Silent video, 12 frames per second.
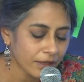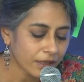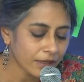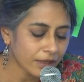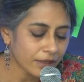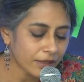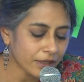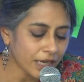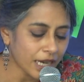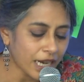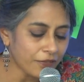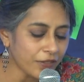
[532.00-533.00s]
Uh,
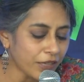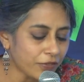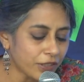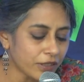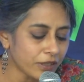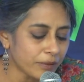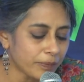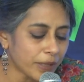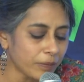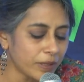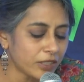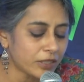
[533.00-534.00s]
I've never
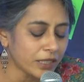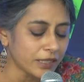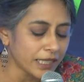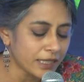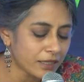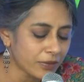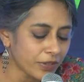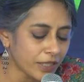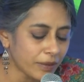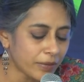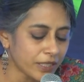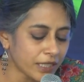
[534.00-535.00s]
published it
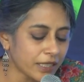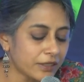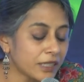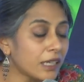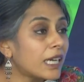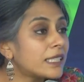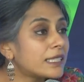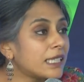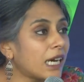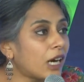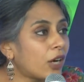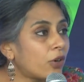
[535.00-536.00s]
elsewhere, but I realize
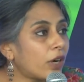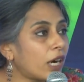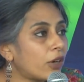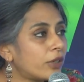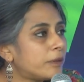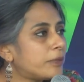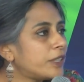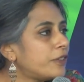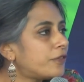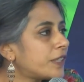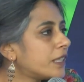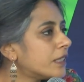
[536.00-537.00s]
now how it
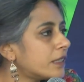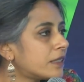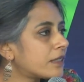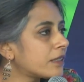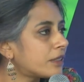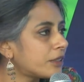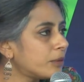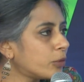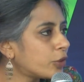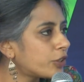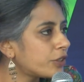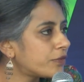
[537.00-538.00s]
prefigured certain
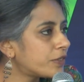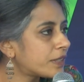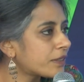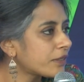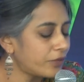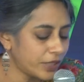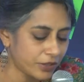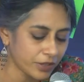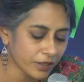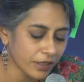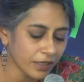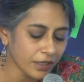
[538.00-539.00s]
motifs which
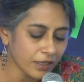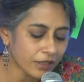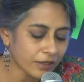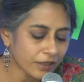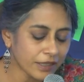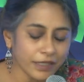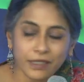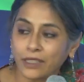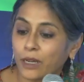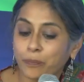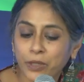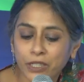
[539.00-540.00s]

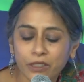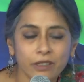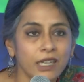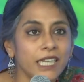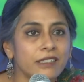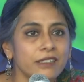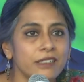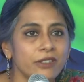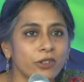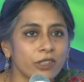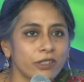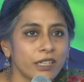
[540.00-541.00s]
appeared later in
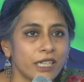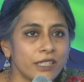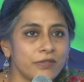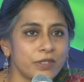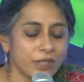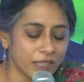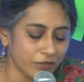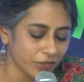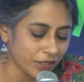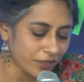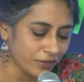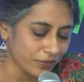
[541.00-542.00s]
all the lives we never
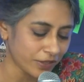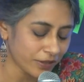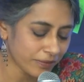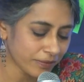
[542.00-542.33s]
lived.